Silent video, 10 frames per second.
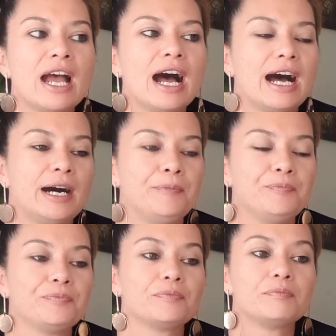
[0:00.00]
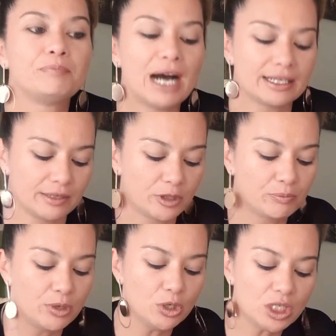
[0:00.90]
But the
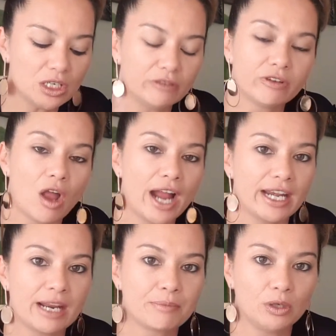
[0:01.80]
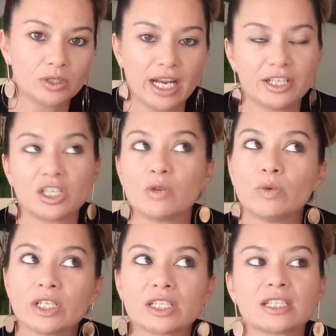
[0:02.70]
beauty of lightning bolt energy,
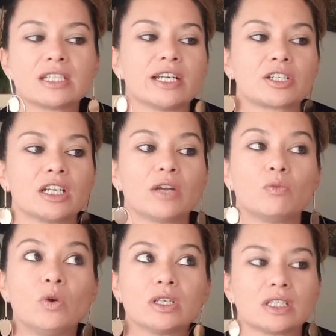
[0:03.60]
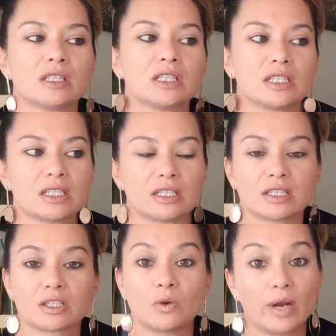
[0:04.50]
which is essentially what this
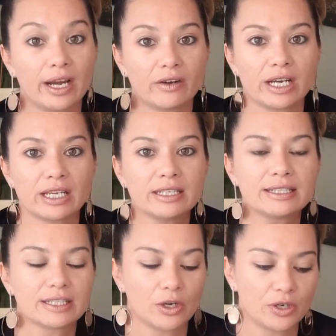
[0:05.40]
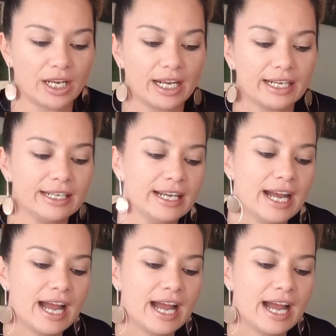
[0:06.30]
square is, okay,